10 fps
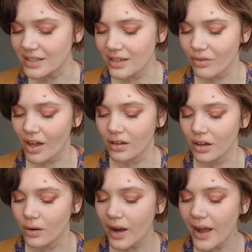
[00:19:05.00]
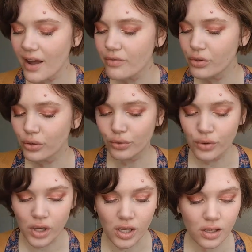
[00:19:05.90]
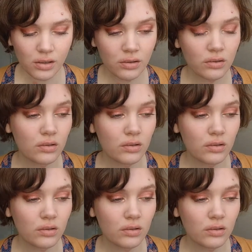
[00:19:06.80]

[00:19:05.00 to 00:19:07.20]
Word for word: Let's give that a go. I have three